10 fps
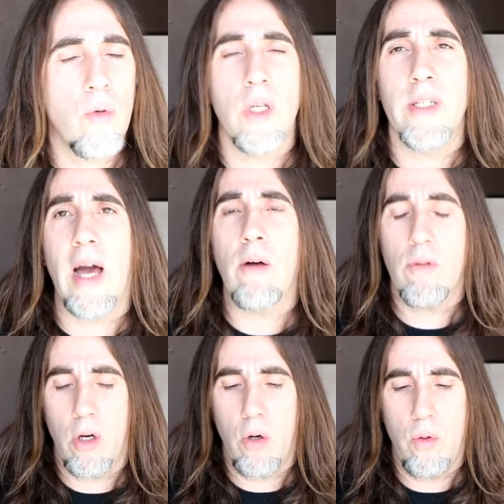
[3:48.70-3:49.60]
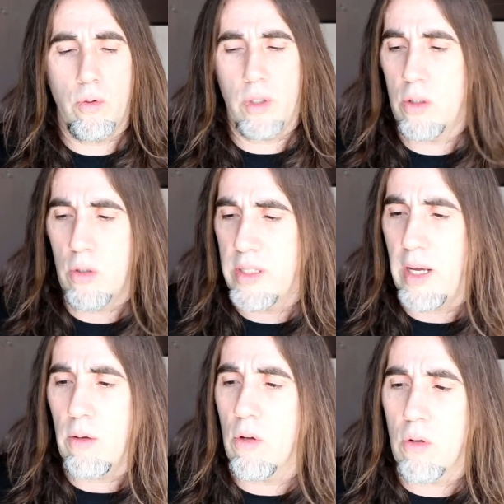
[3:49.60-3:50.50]
can
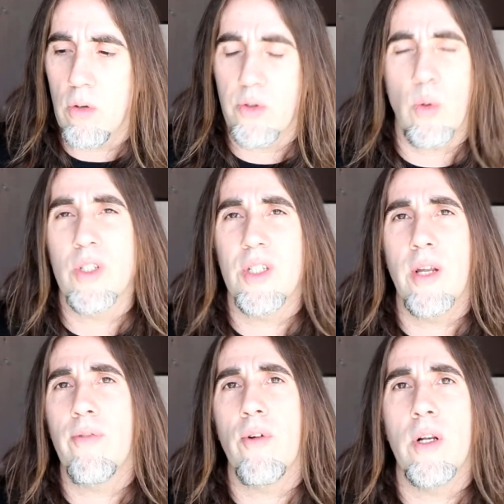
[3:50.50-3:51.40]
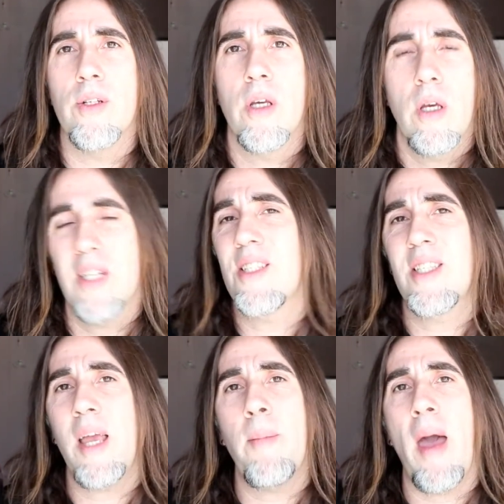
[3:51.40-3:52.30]
download all sorts of different. It's the
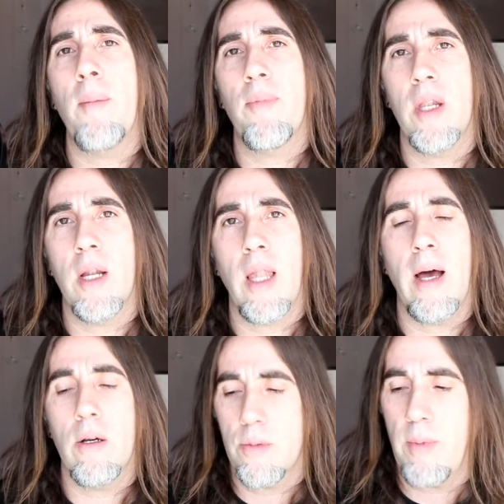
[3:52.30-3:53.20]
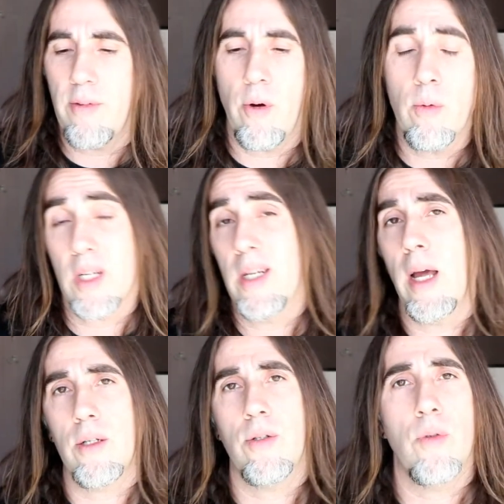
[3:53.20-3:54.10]
same app that allows my phone to
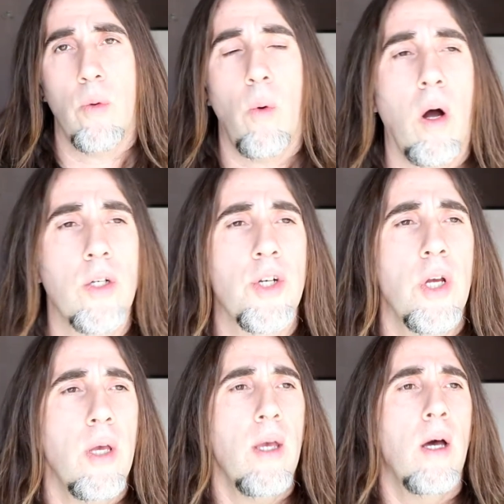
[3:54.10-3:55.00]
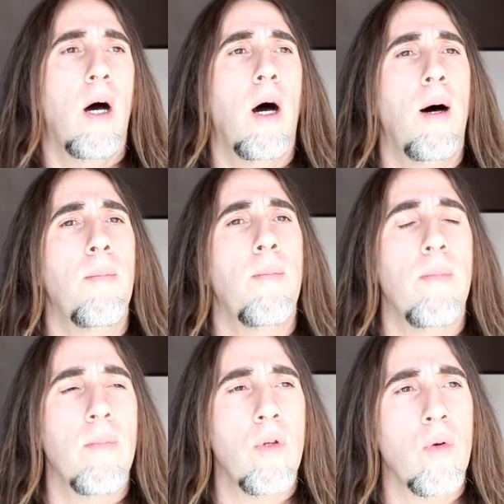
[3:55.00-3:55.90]
connect to the watch.
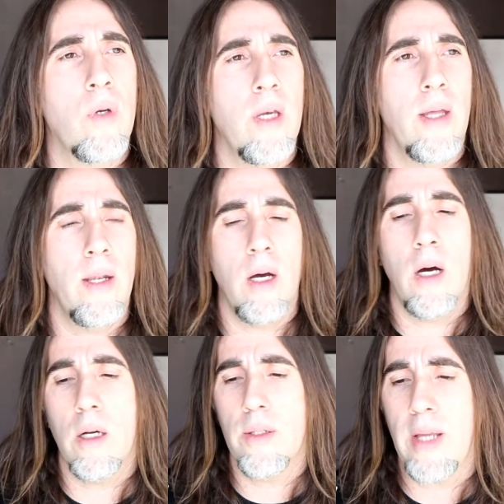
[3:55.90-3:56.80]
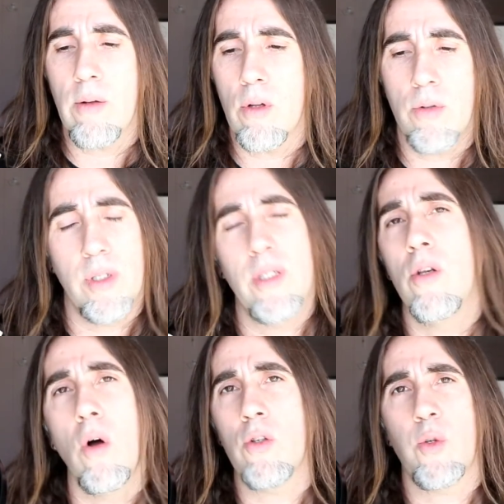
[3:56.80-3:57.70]
You can download
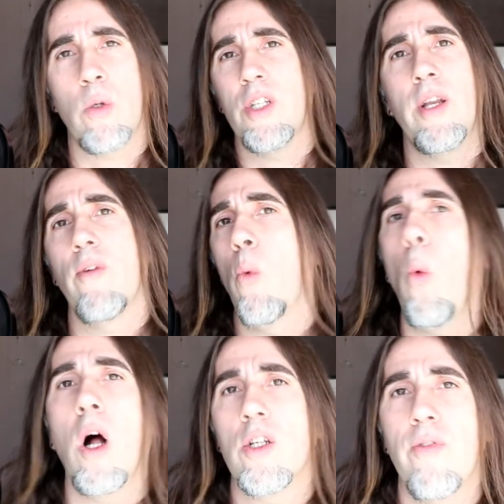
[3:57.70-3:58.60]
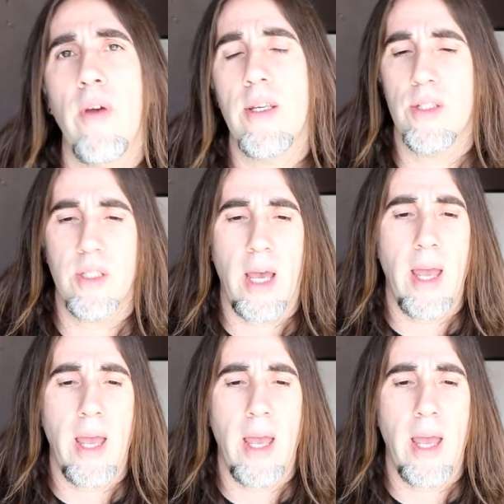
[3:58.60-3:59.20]
all sorts of different watch faces. I